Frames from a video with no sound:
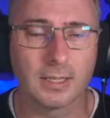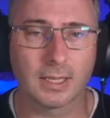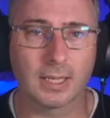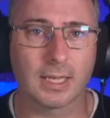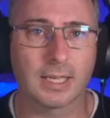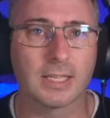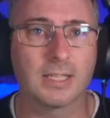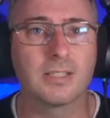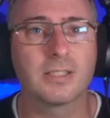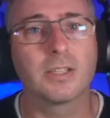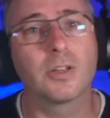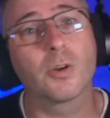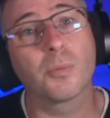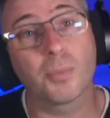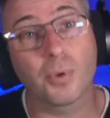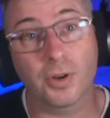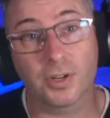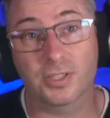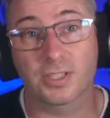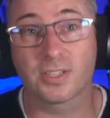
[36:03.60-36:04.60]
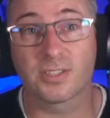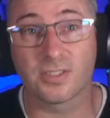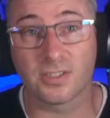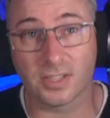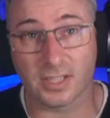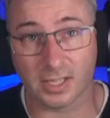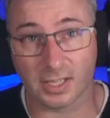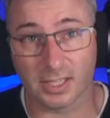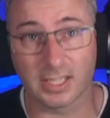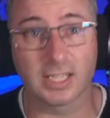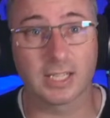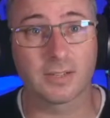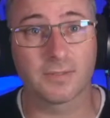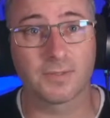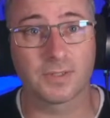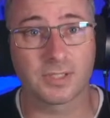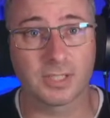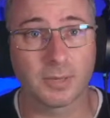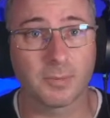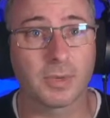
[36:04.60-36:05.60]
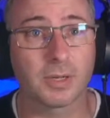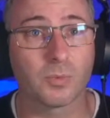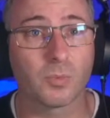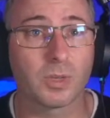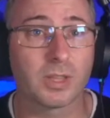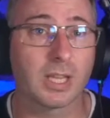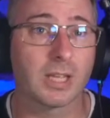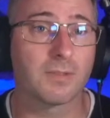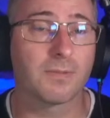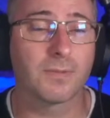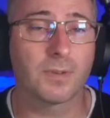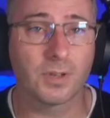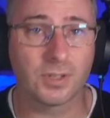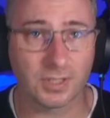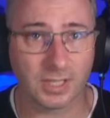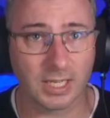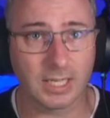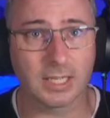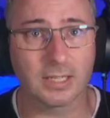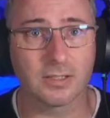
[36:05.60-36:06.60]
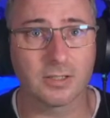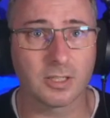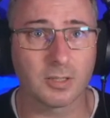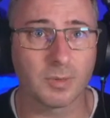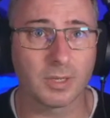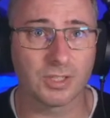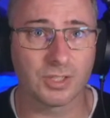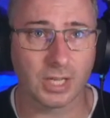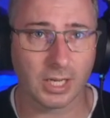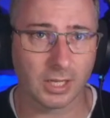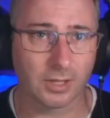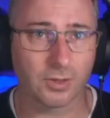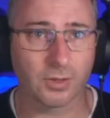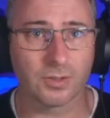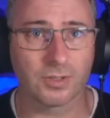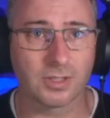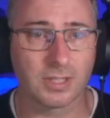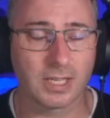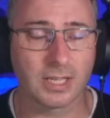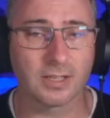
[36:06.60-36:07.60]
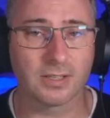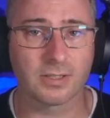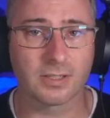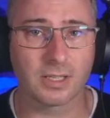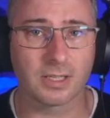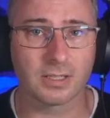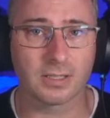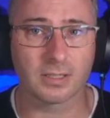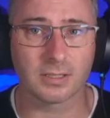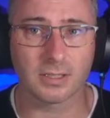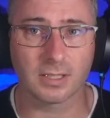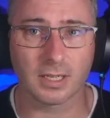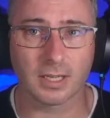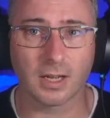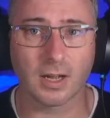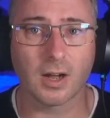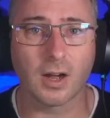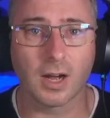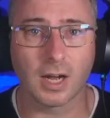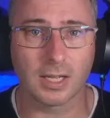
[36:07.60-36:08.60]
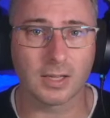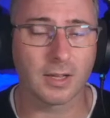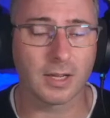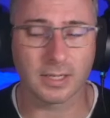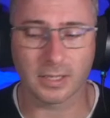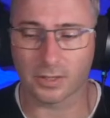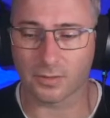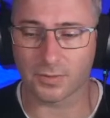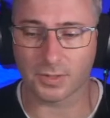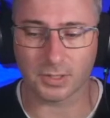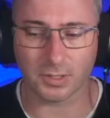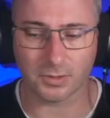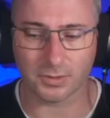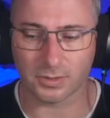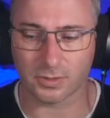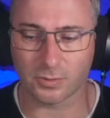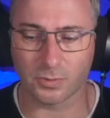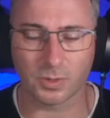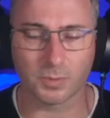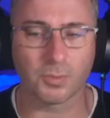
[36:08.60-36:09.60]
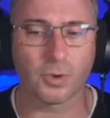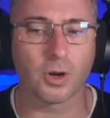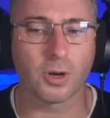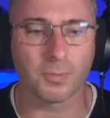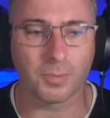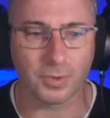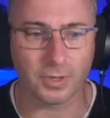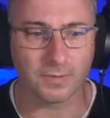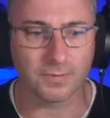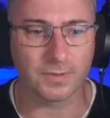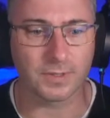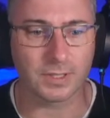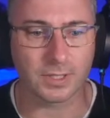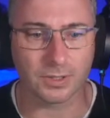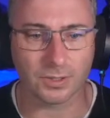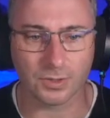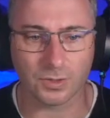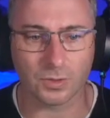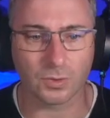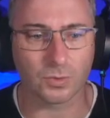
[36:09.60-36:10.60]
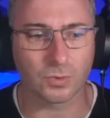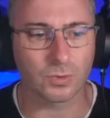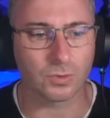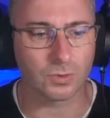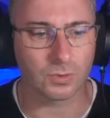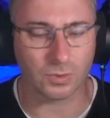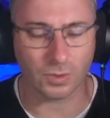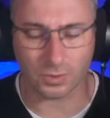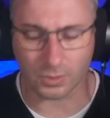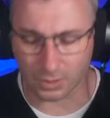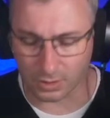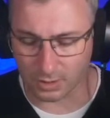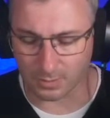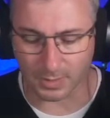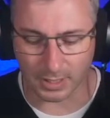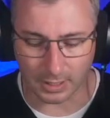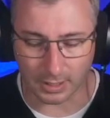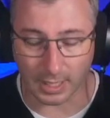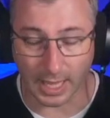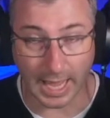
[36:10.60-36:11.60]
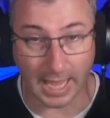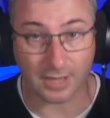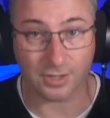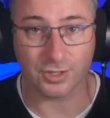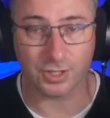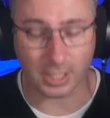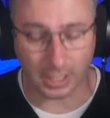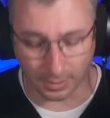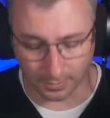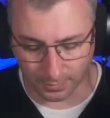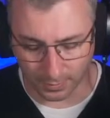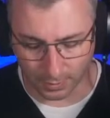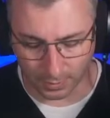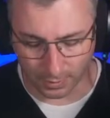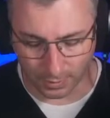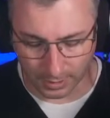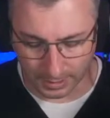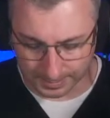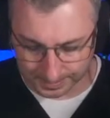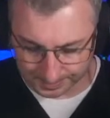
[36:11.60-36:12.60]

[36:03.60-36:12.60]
Is there a process in the clinic for someone when they first get in to be checking those things and highlighting the results to an appropriate physician or doctor to be actioning further?